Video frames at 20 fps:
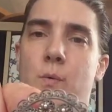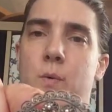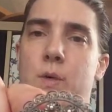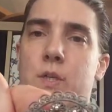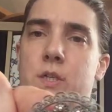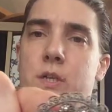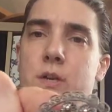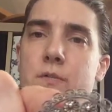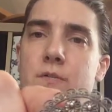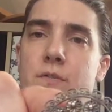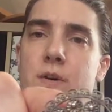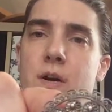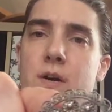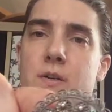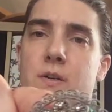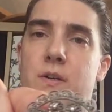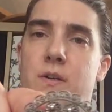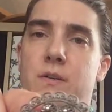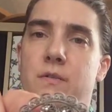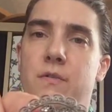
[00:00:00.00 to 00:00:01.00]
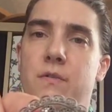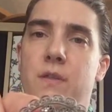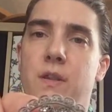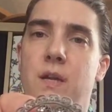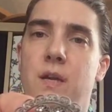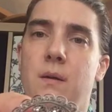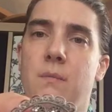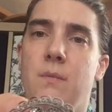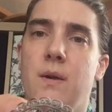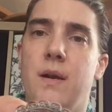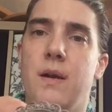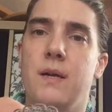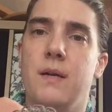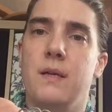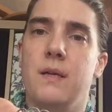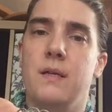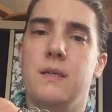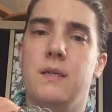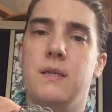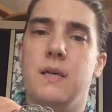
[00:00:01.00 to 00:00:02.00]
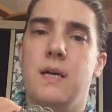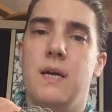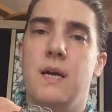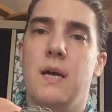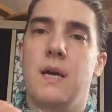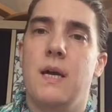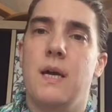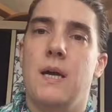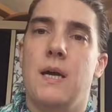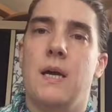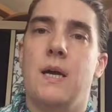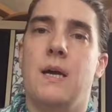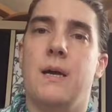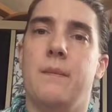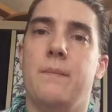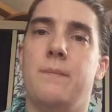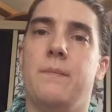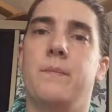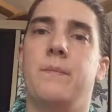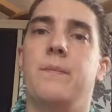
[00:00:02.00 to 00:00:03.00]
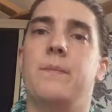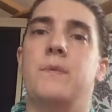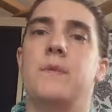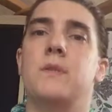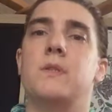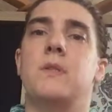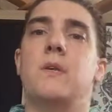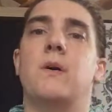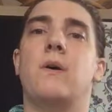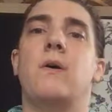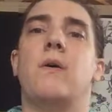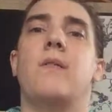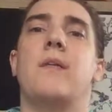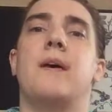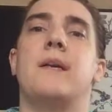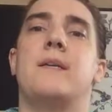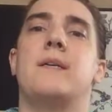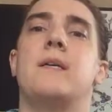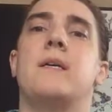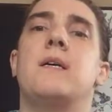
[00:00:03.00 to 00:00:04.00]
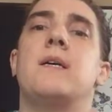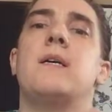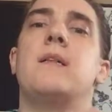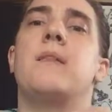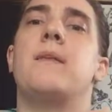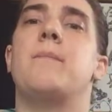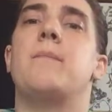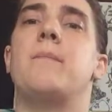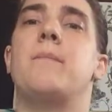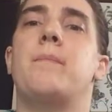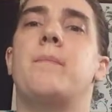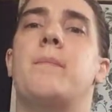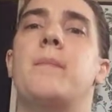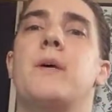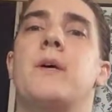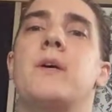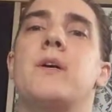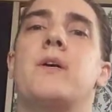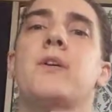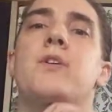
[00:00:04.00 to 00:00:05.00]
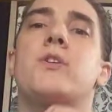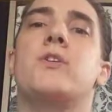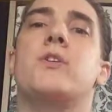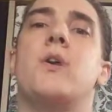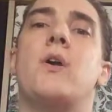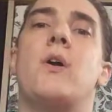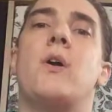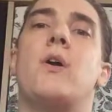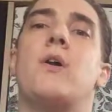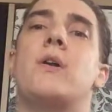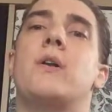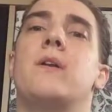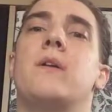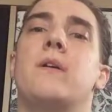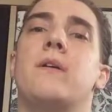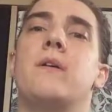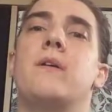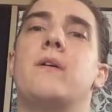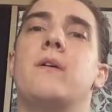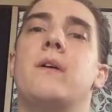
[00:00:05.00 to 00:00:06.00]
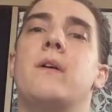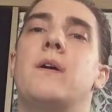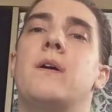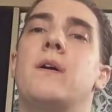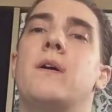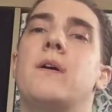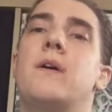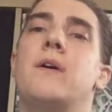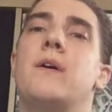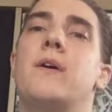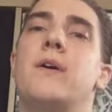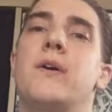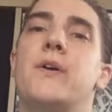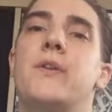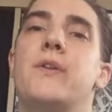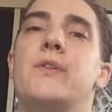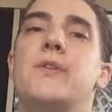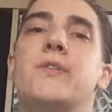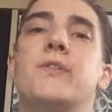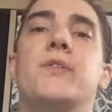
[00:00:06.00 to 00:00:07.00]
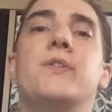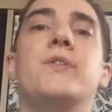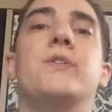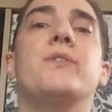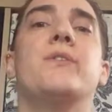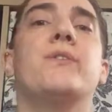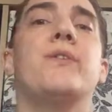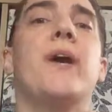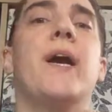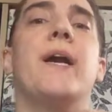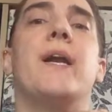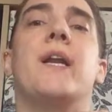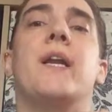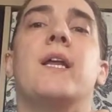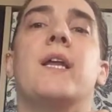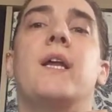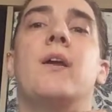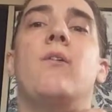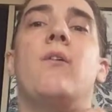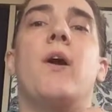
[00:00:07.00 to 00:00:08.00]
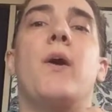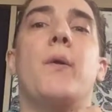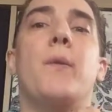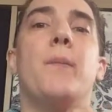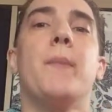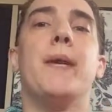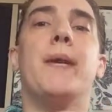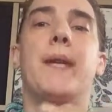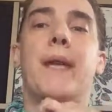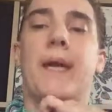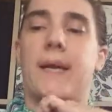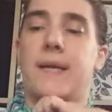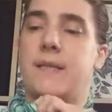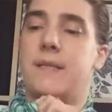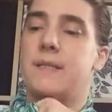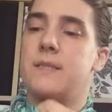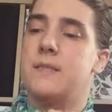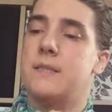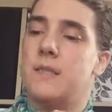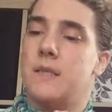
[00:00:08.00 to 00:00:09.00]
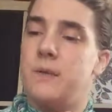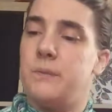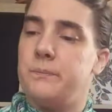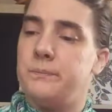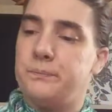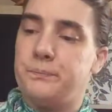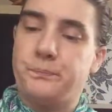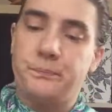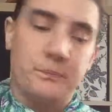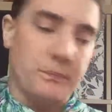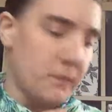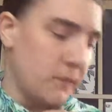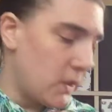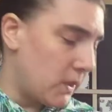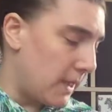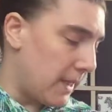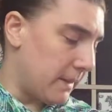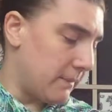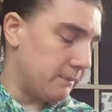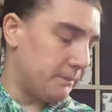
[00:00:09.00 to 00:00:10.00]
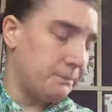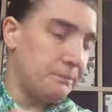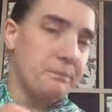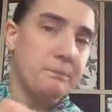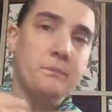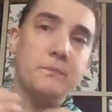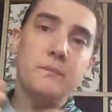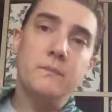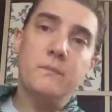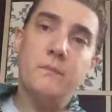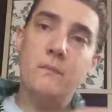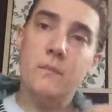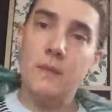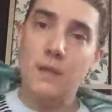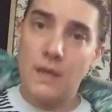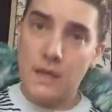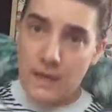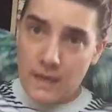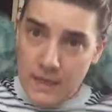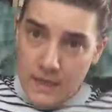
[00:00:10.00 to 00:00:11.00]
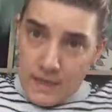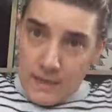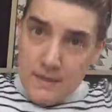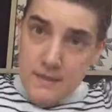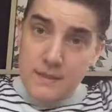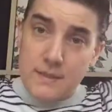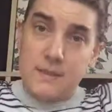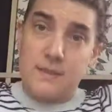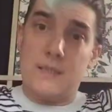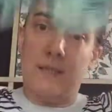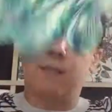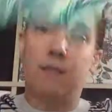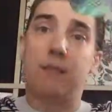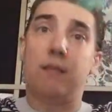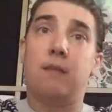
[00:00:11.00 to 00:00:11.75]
which I found on the flea market, so that the shawl sits finely around my neck. So, okay. This is